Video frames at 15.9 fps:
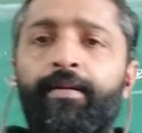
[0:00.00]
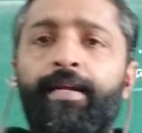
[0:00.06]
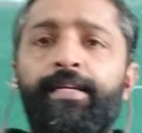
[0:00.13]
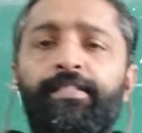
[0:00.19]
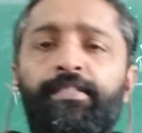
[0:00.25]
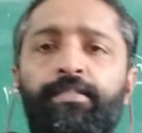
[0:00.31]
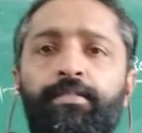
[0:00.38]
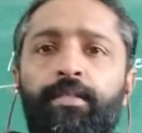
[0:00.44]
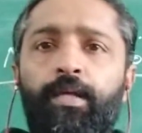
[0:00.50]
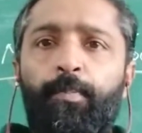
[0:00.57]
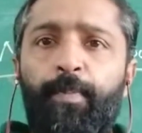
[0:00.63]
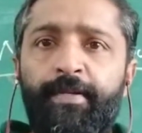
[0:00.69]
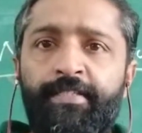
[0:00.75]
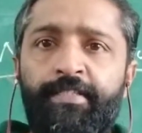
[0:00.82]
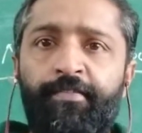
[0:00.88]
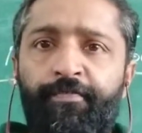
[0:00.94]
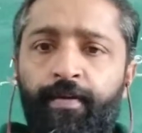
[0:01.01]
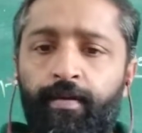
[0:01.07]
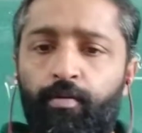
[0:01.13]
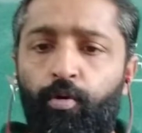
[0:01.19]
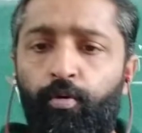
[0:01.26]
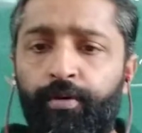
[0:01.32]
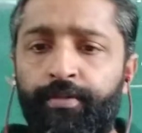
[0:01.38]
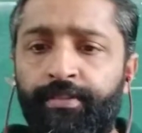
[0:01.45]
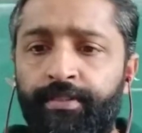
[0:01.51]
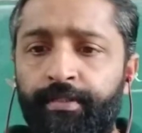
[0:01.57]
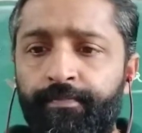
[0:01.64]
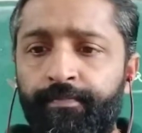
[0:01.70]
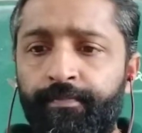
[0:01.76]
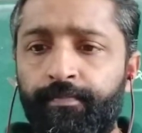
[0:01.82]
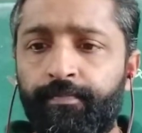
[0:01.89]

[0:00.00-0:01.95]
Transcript: reached the Pacific Ocean.